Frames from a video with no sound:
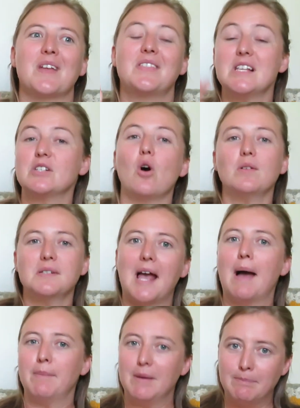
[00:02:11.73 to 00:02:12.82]
these goals
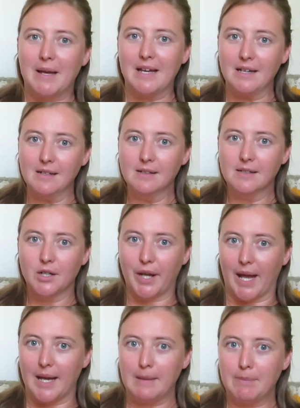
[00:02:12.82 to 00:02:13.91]
can be big,
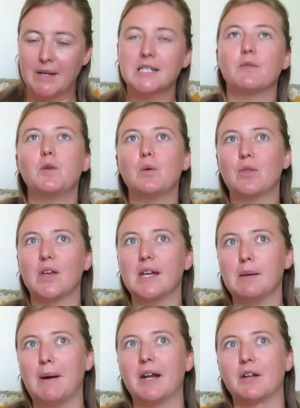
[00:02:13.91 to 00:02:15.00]
okay? Because if you
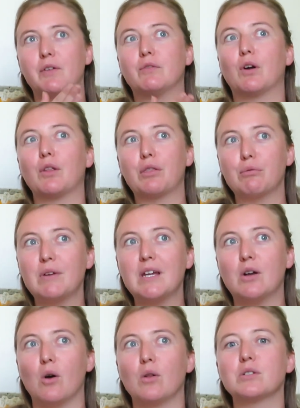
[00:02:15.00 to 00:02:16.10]
think about it, if you've got 3
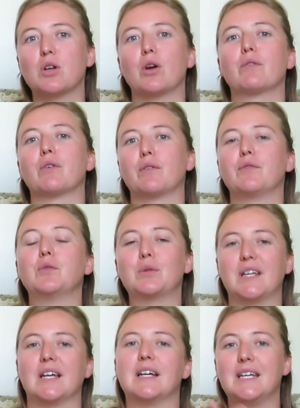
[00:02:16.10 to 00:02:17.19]
goals over a full
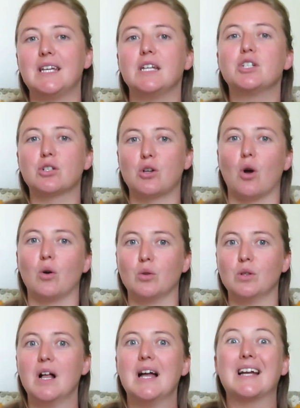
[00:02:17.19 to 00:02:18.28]
year, each
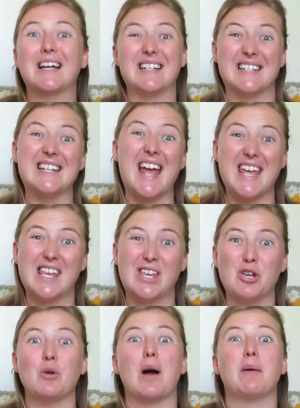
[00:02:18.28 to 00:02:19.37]
goal can take
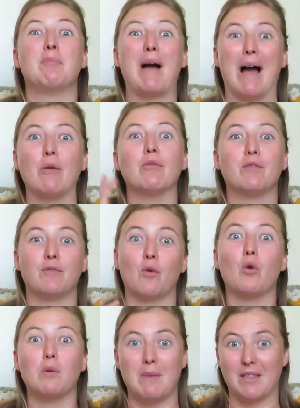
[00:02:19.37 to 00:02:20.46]
you about
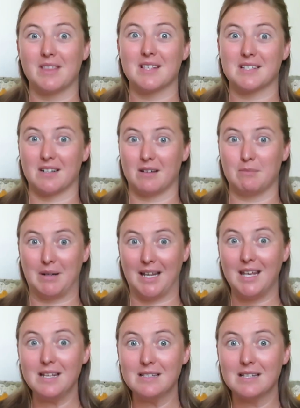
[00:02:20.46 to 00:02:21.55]
4 months to
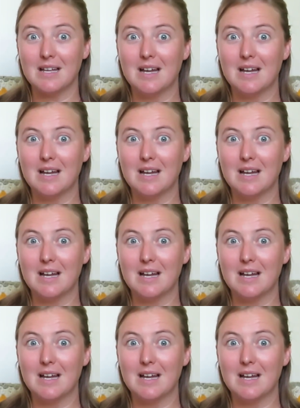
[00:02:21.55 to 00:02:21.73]
complete.